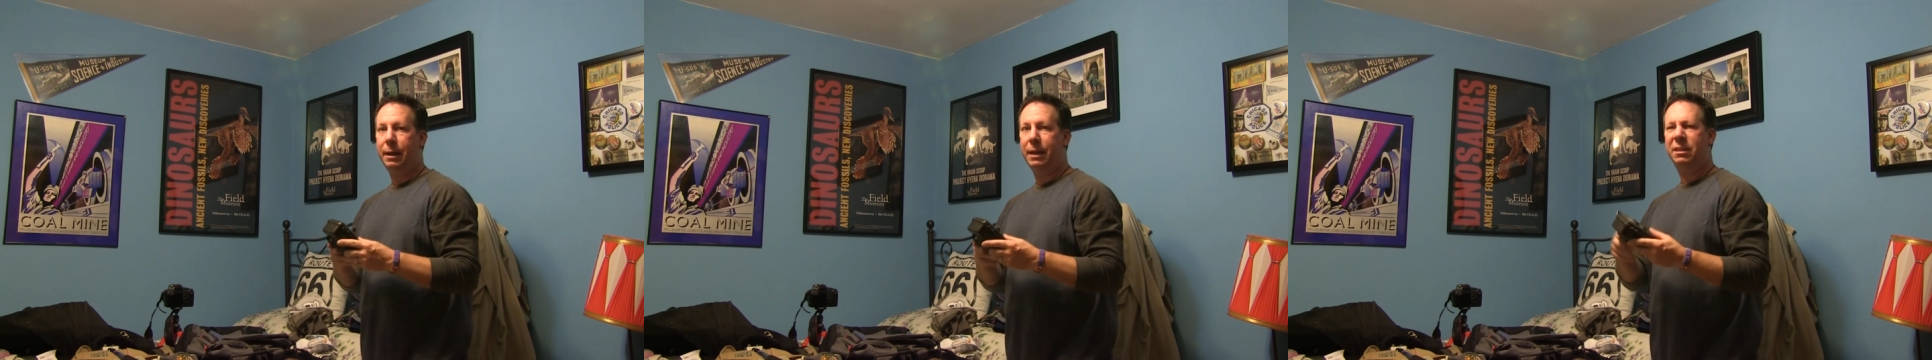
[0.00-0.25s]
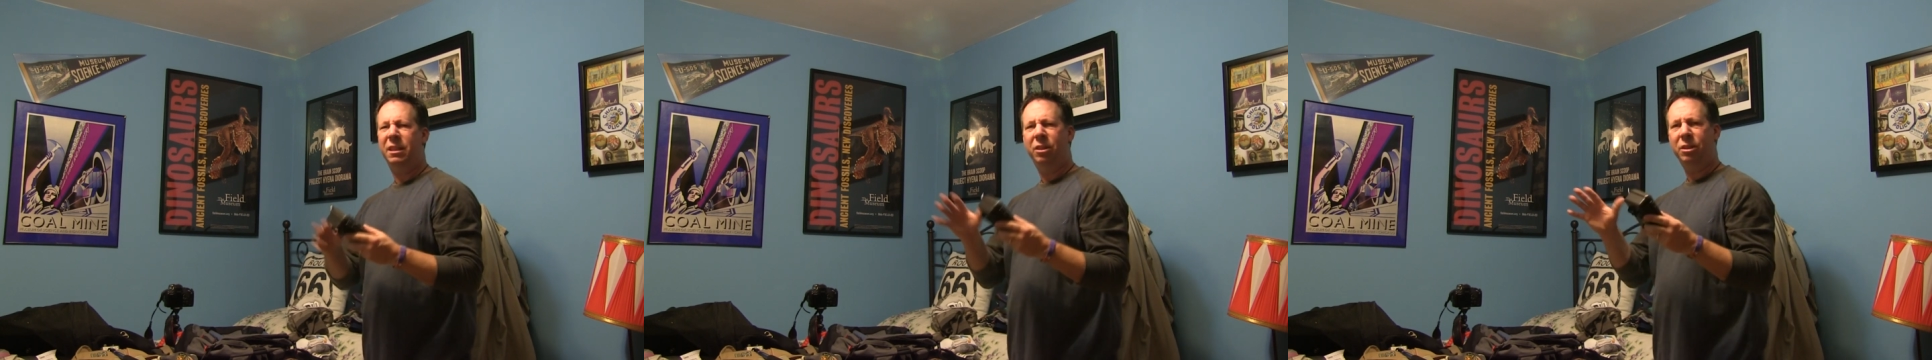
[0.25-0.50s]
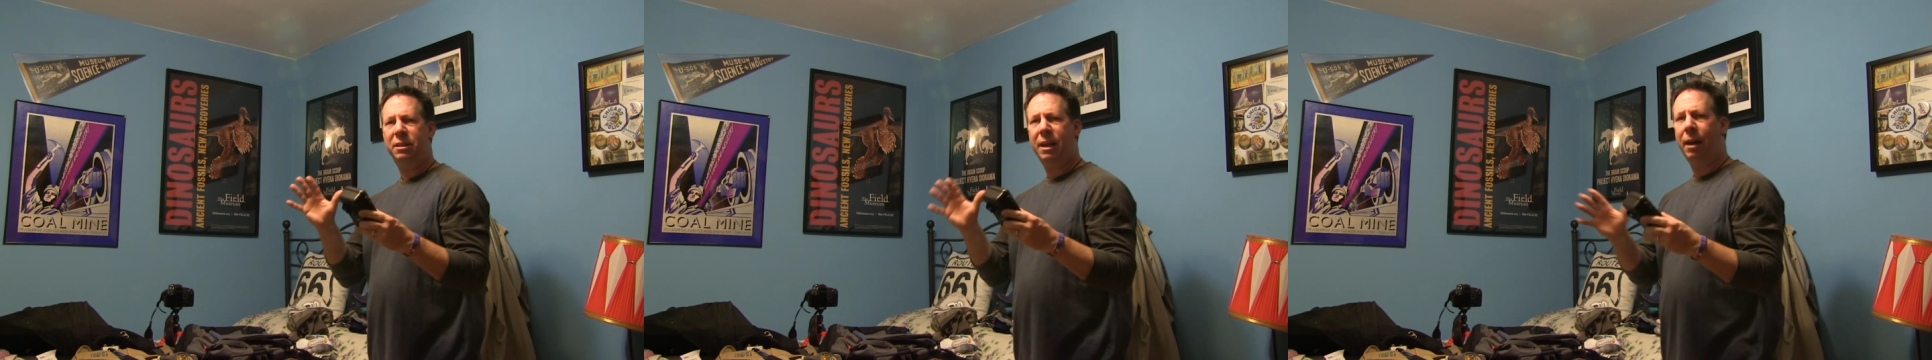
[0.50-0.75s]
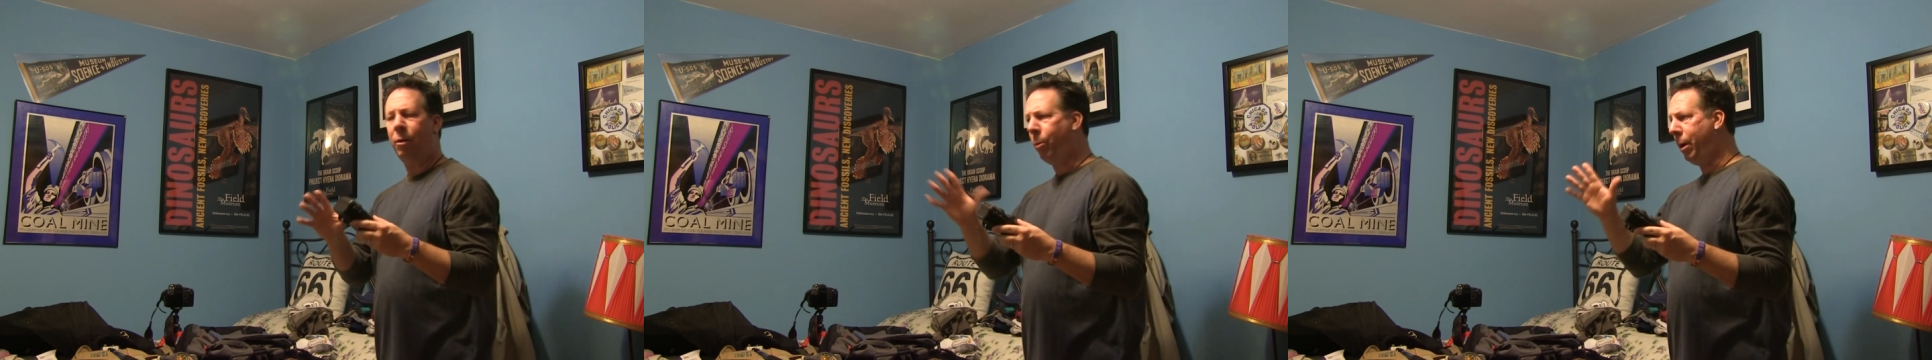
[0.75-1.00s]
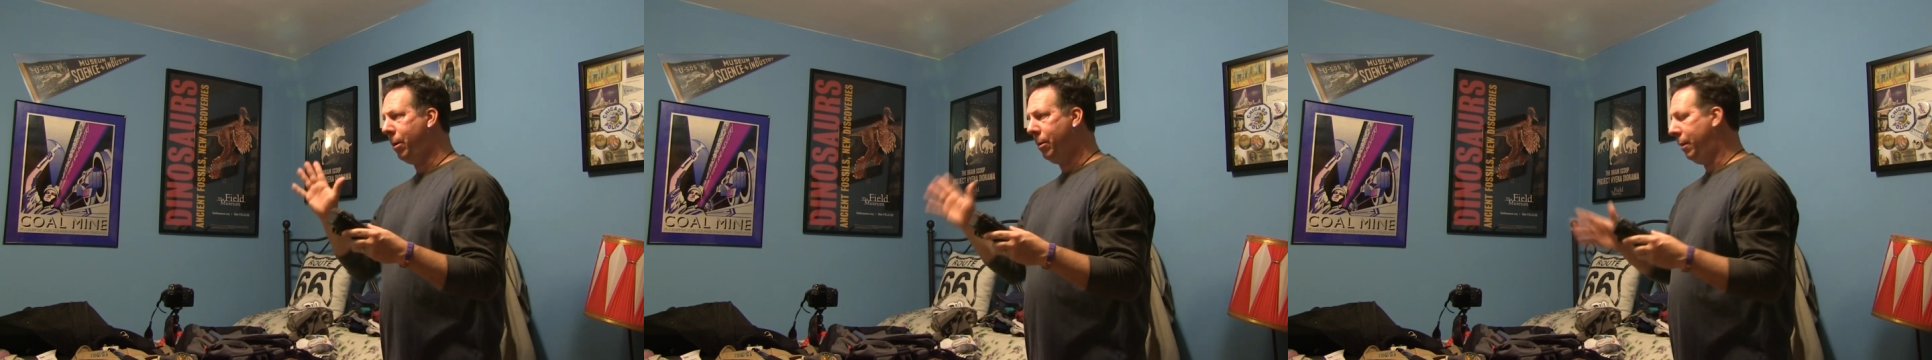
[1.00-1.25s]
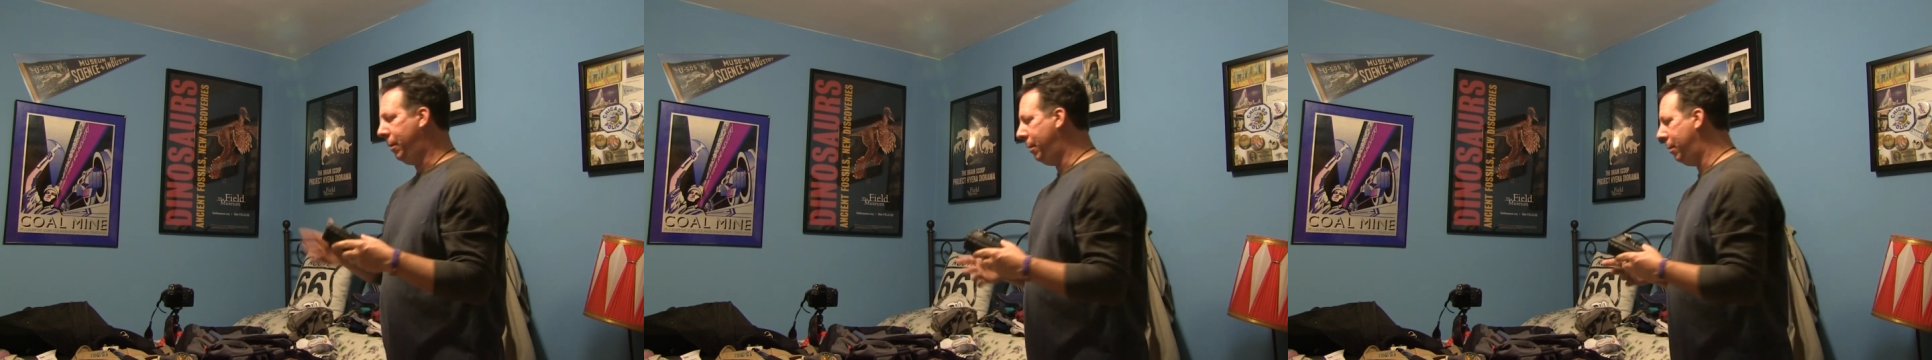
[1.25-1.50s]
I guess it looks kind of weird
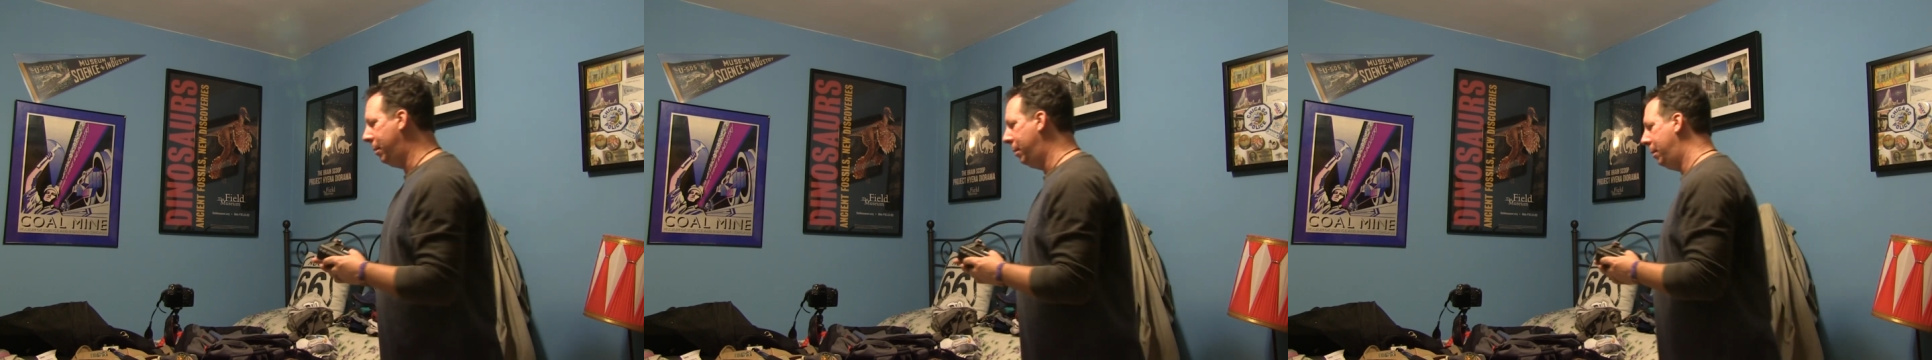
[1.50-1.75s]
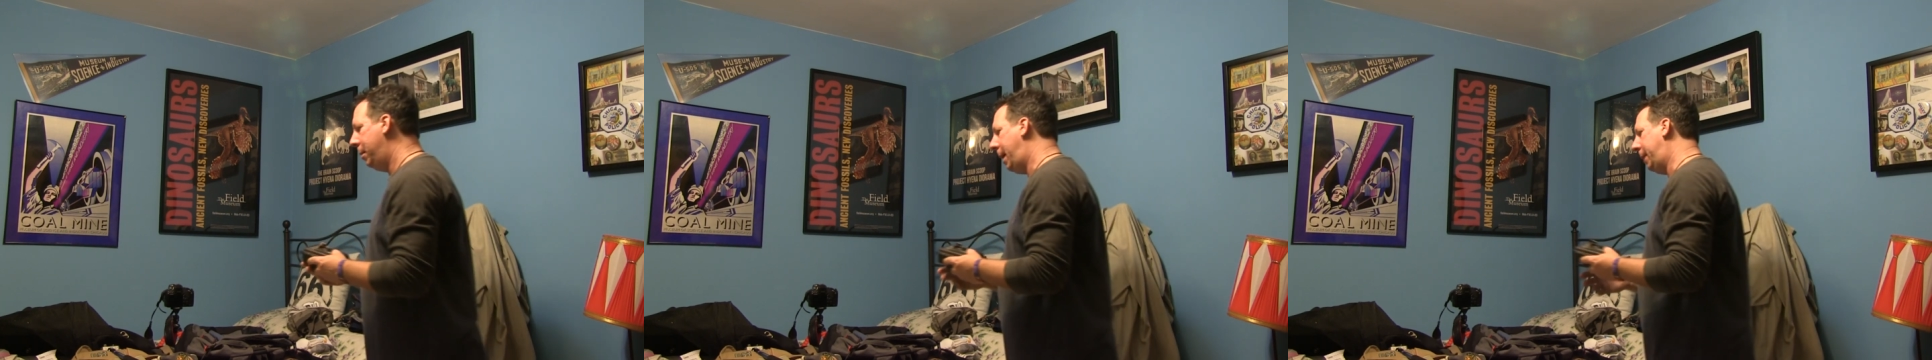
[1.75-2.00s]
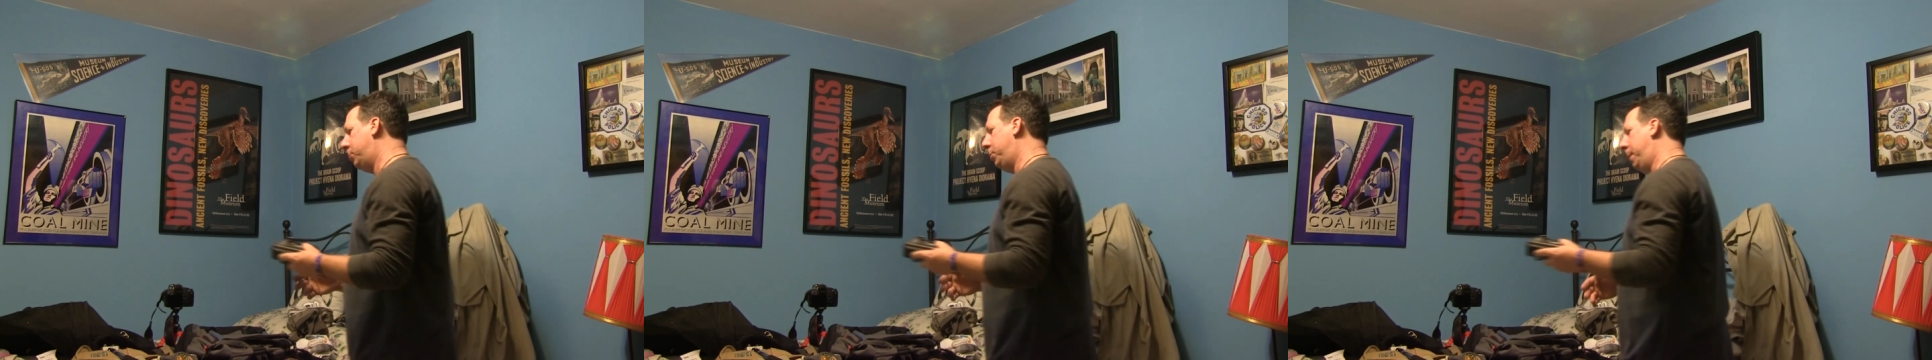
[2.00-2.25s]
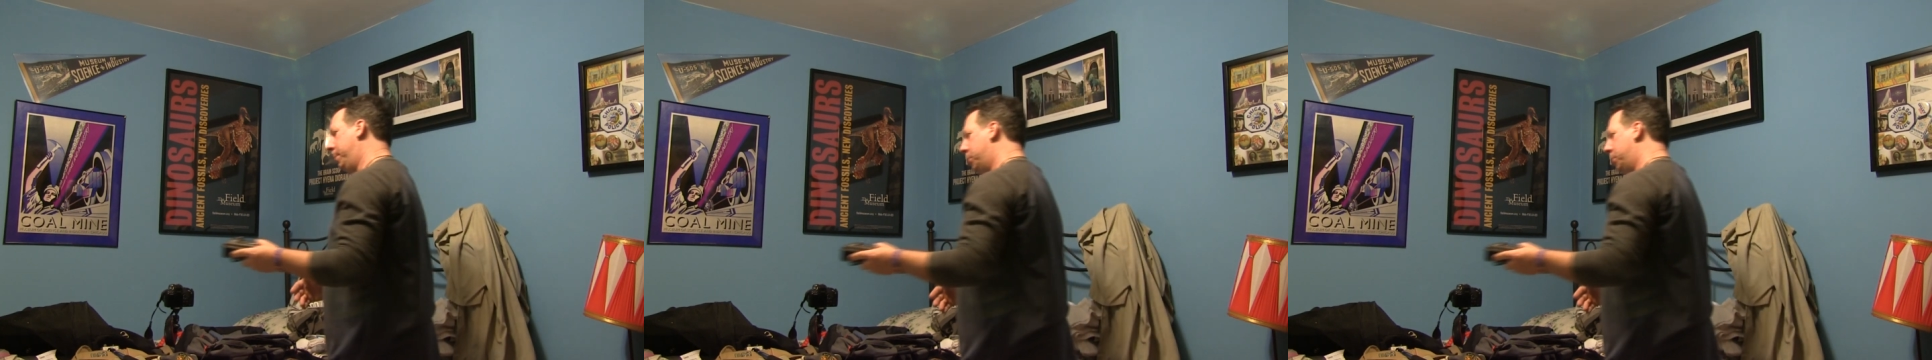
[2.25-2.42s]
in their x-ray